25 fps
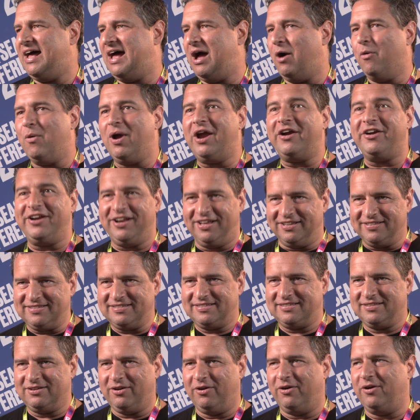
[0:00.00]

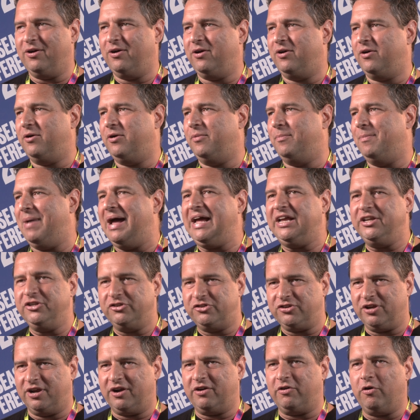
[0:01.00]
awareness or
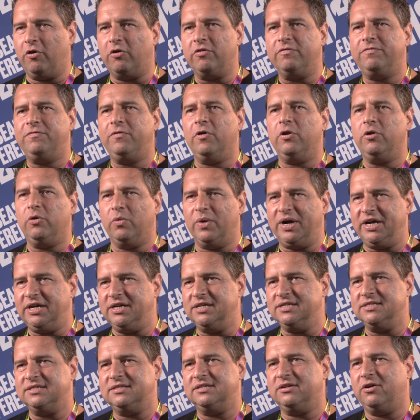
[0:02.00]
mindshare or
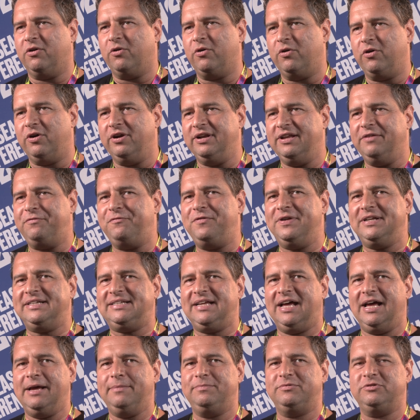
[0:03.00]
followers or different
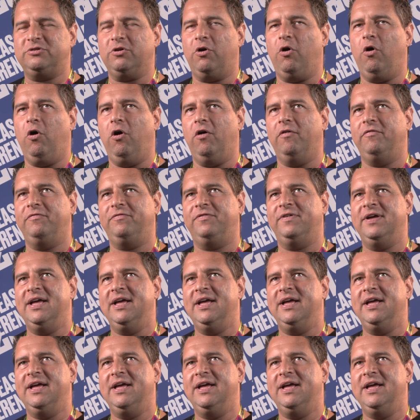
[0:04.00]
types of